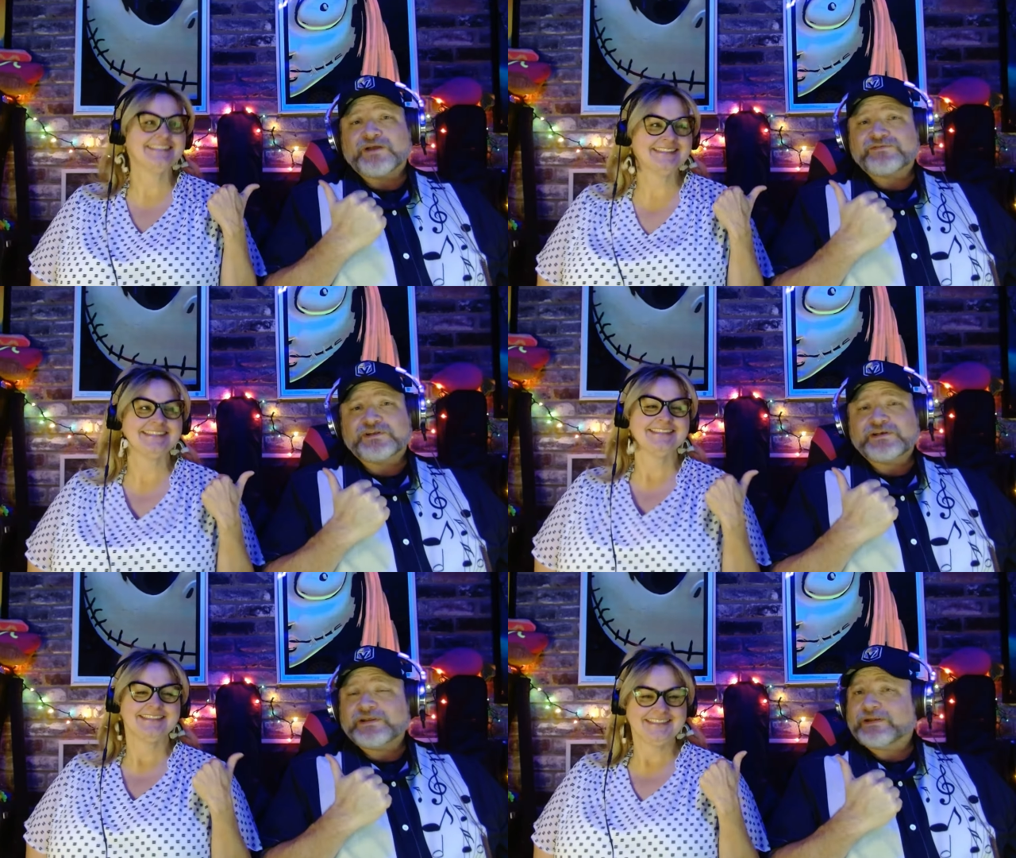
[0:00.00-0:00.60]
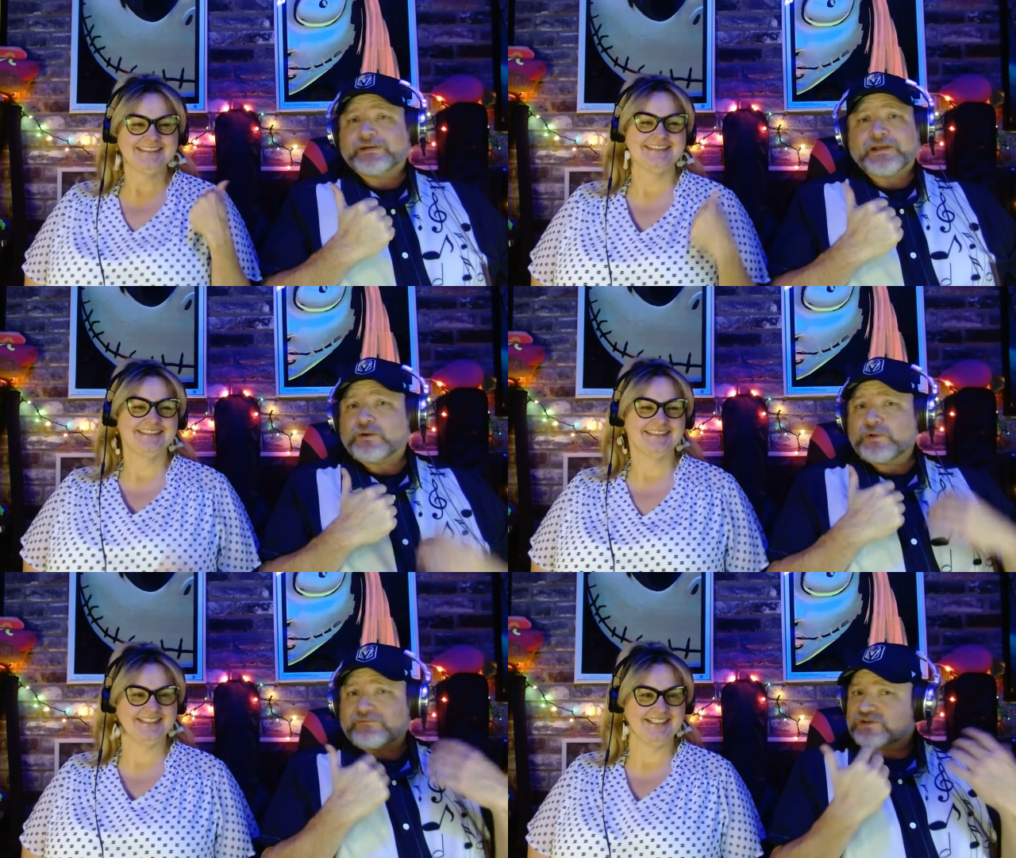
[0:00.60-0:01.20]
Speaker 1: wife, Cindy, and uh,
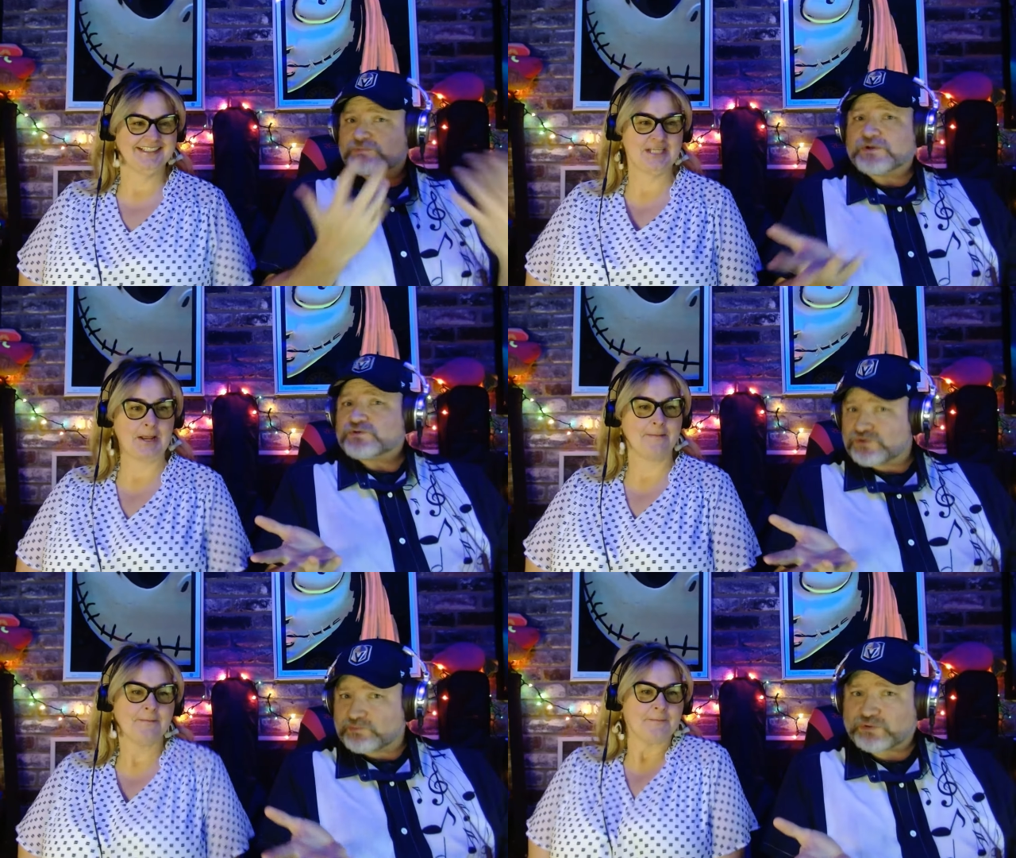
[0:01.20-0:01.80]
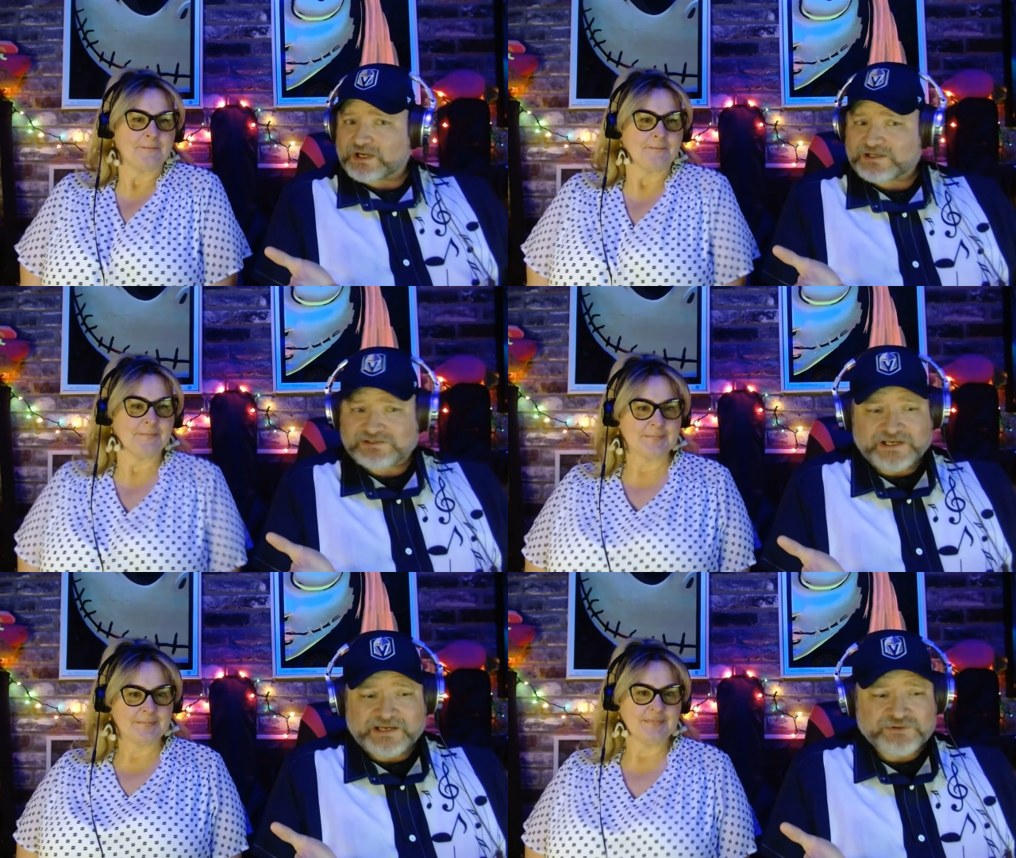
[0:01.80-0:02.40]
we have a special surprise today.